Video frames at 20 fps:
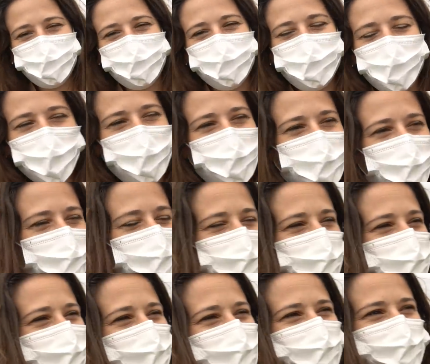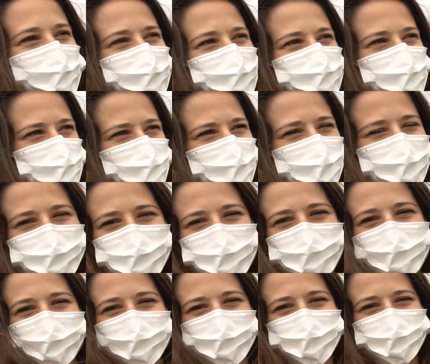I, mean, I, I felt like I needed to provide some
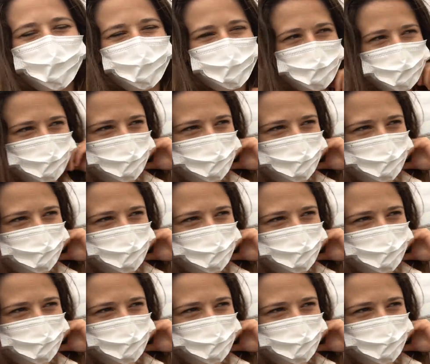context.